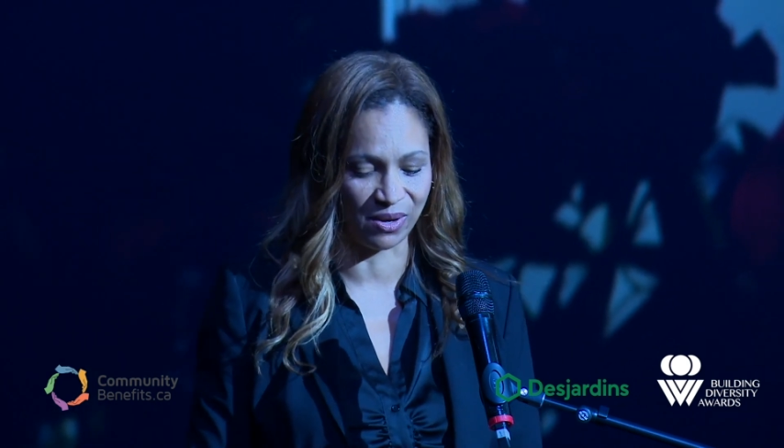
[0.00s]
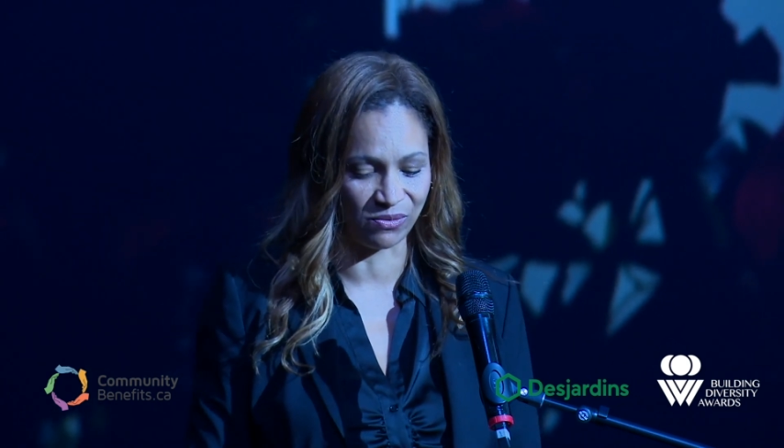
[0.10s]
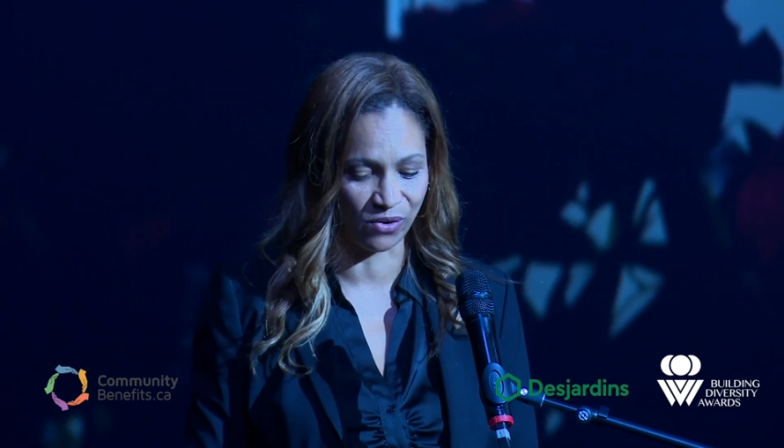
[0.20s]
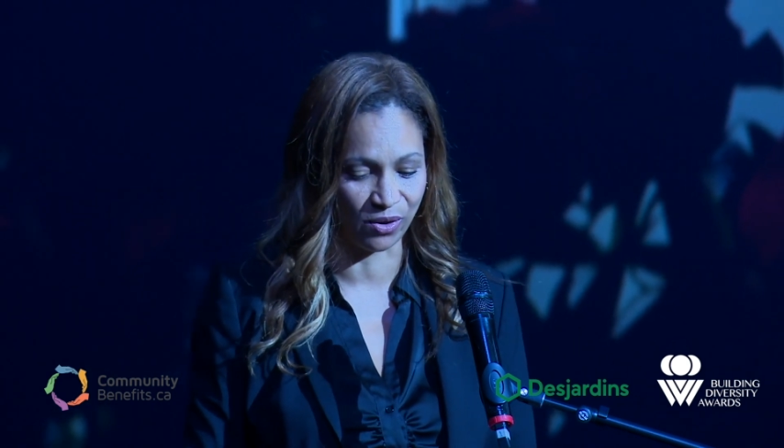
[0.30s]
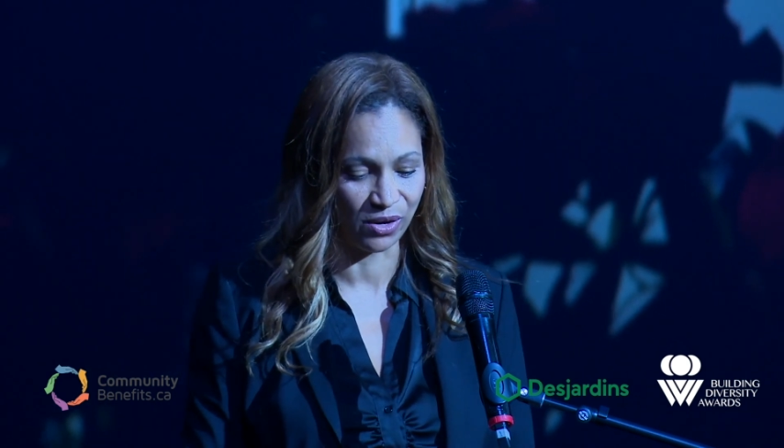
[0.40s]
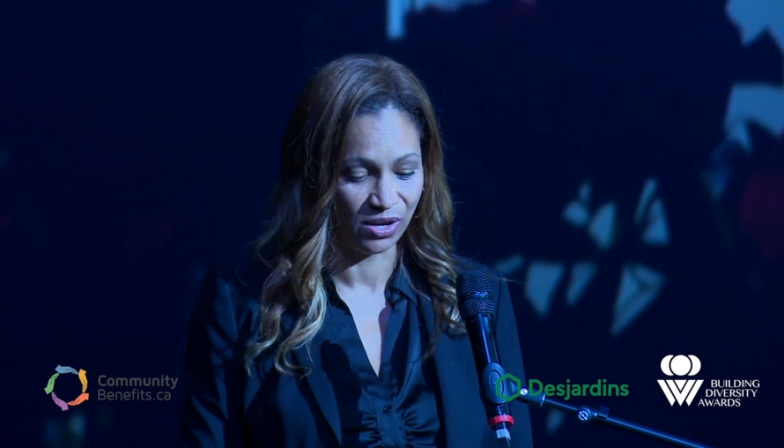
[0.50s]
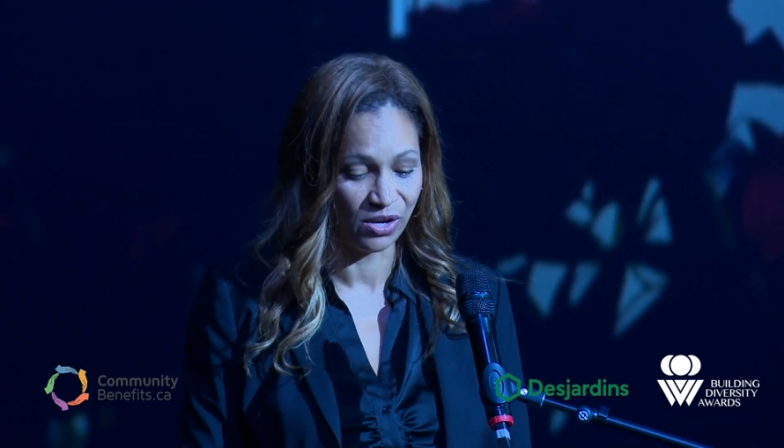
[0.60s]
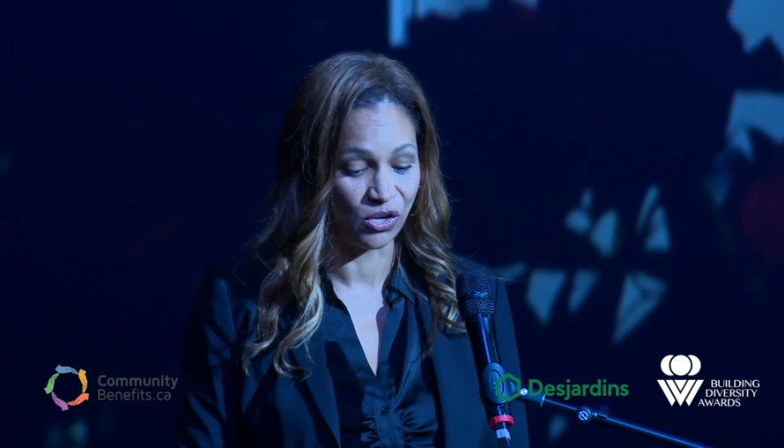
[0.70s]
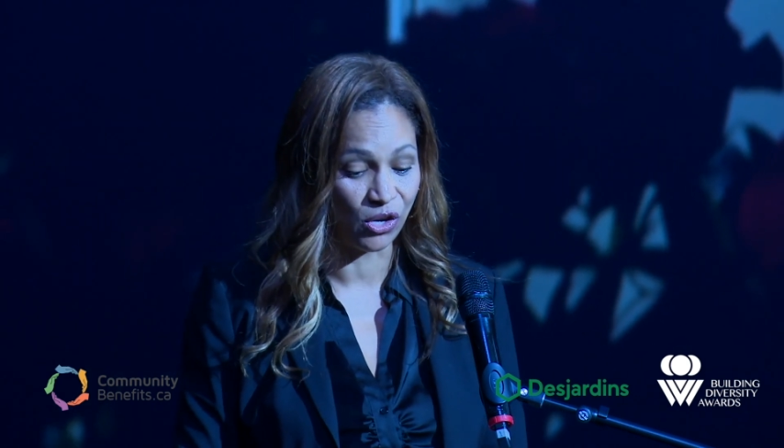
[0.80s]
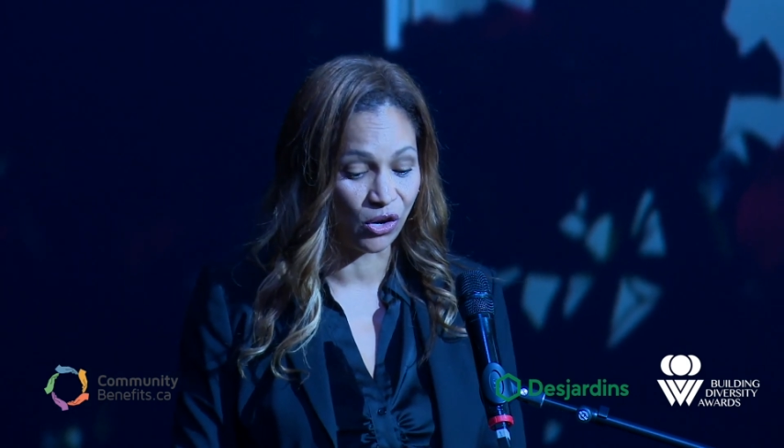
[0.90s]
but for
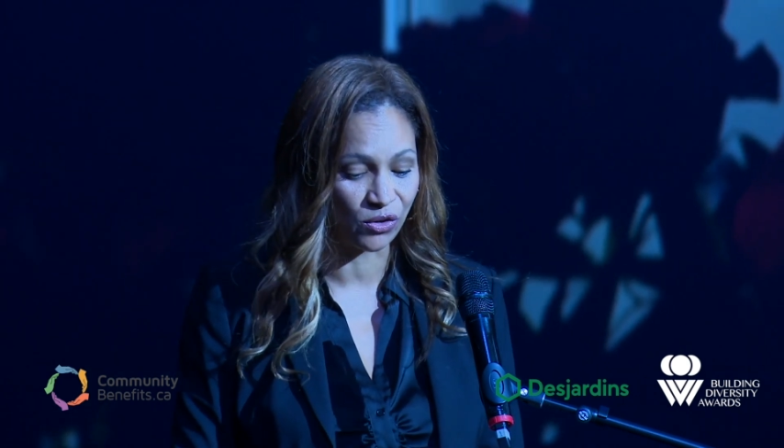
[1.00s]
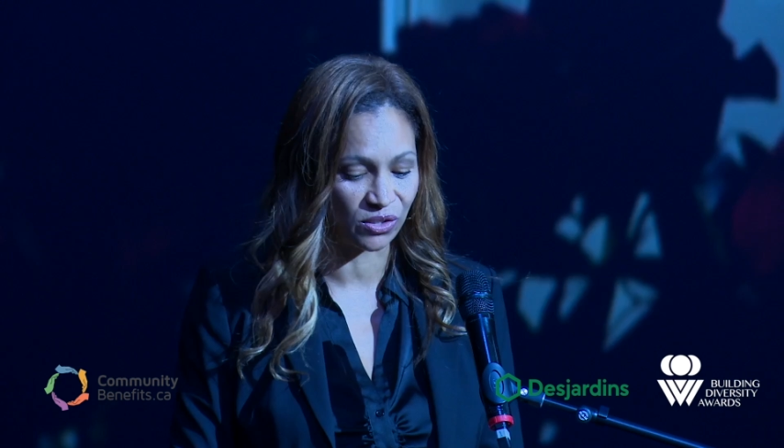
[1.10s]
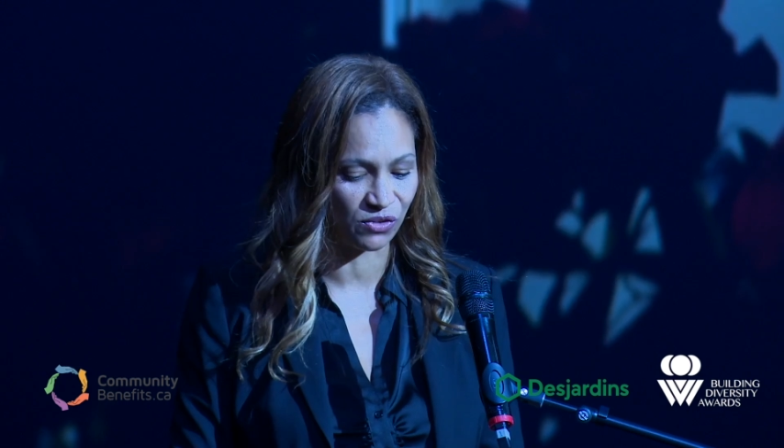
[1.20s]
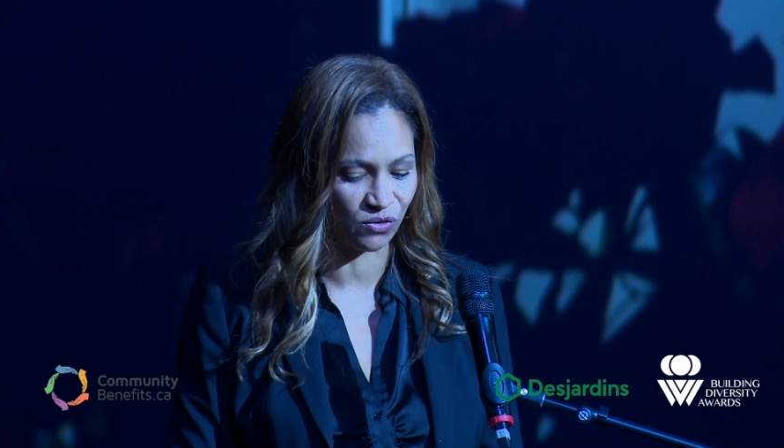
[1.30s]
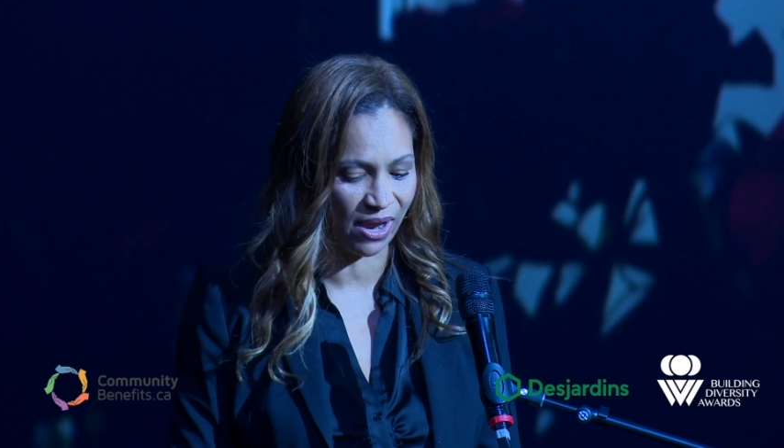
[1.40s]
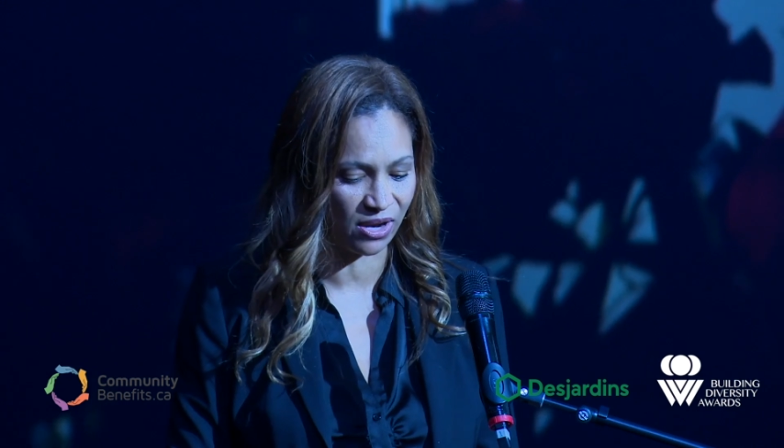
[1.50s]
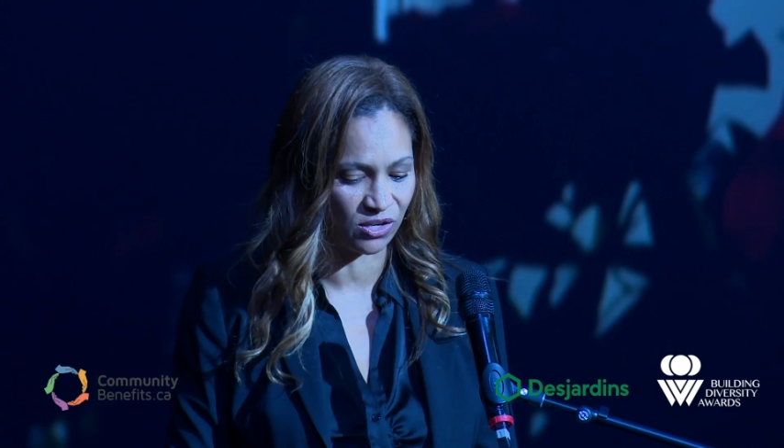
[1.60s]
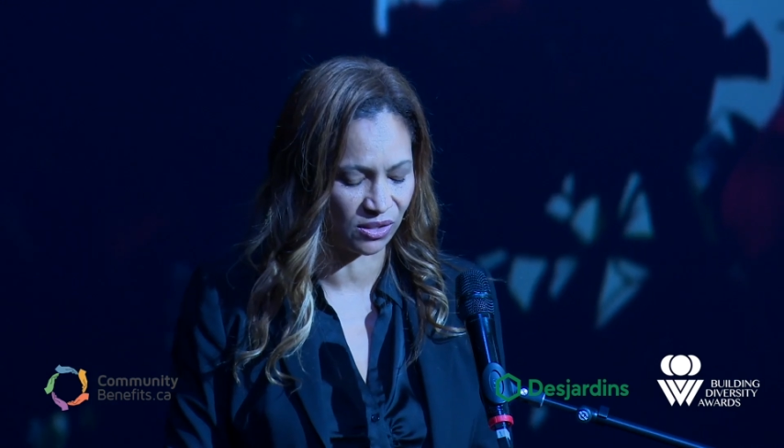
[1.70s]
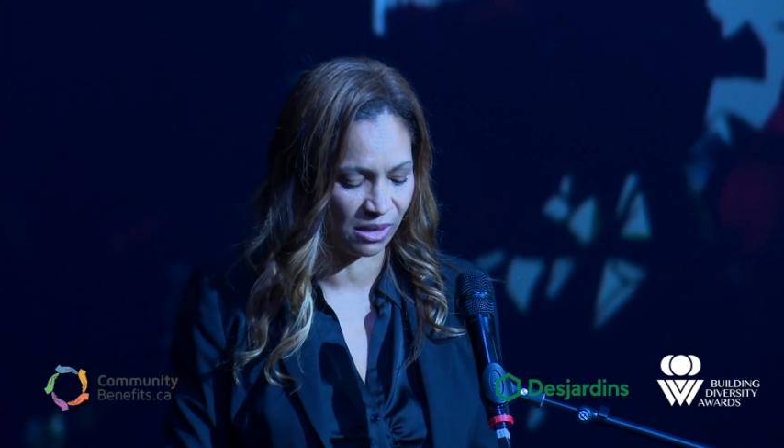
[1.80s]
years of strategy